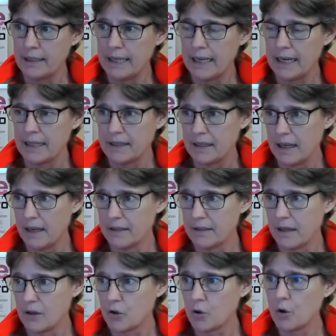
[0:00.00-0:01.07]
did
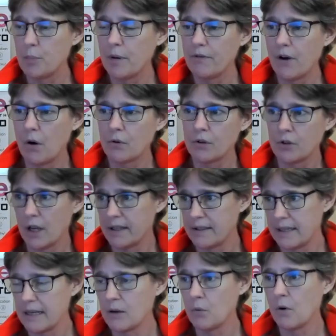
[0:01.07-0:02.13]
a group of owners, a
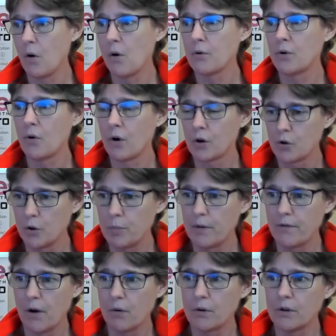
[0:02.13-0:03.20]
single owner or a group
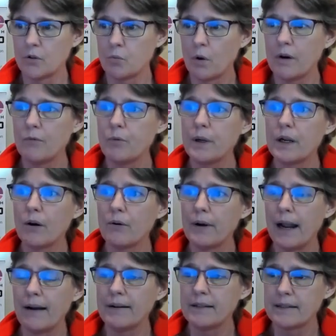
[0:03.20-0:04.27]
of owners. What if we go
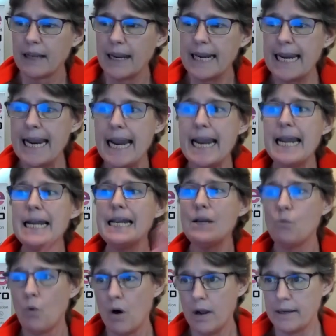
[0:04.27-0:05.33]
down and say
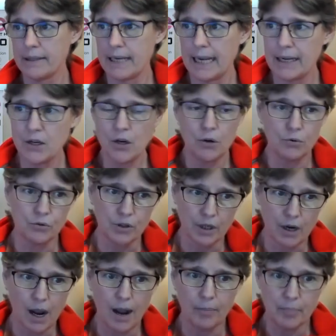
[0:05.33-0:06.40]
anyone can use the
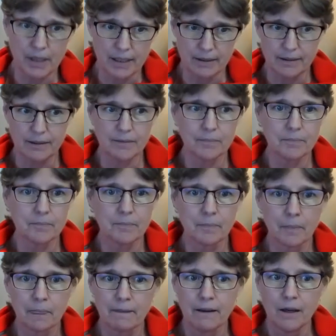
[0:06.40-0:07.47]
copies?
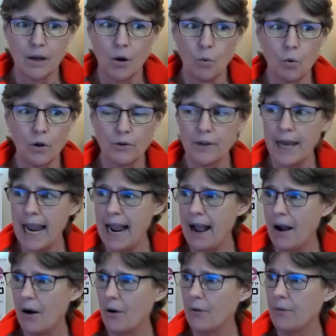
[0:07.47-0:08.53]
Well,
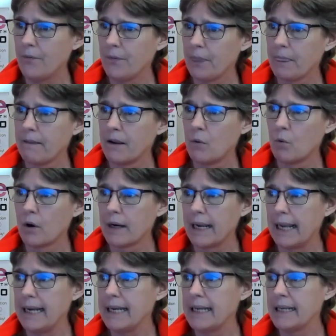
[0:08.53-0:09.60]
now we're
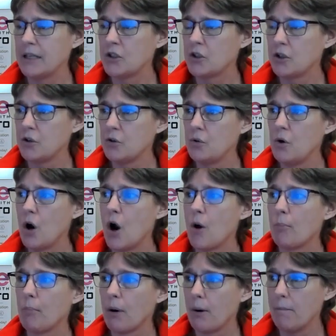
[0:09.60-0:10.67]
getting into
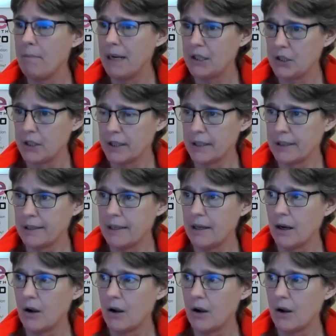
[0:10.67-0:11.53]
permissioned